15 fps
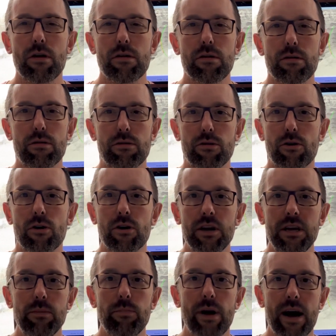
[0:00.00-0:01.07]

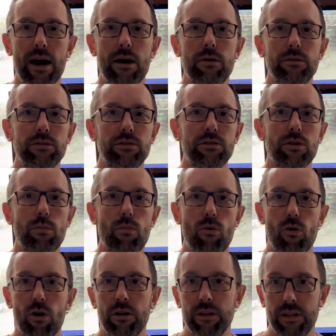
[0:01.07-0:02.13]
30 pounds
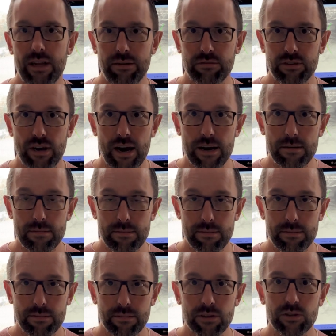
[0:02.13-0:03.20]
more on the left side
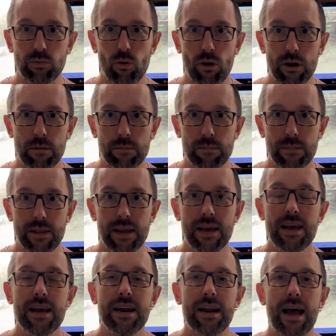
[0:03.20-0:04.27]
this morning.
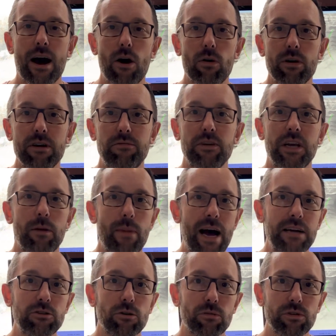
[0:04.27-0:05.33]
Now, if you can
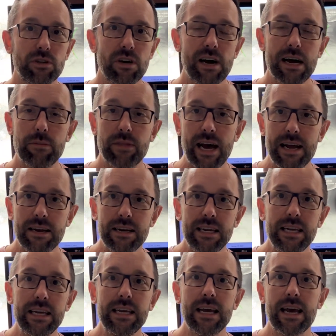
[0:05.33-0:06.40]
imagine over time, that
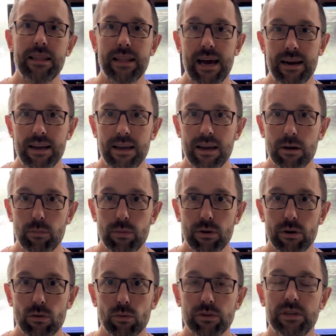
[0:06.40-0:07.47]
knee and that hip
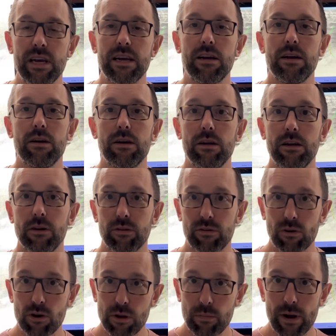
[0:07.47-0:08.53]
will take
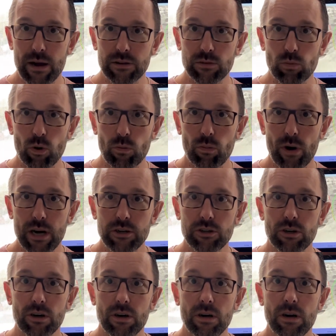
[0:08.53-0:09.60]
30 pounds more
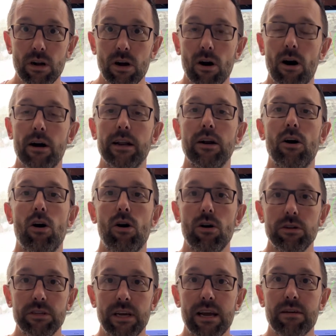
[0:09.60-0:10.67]
pressure on it
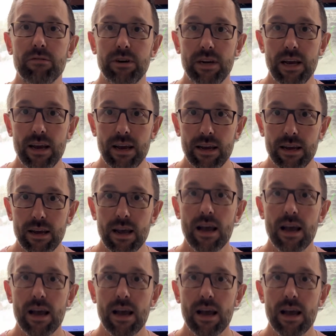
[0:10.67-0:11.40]
all day, every day.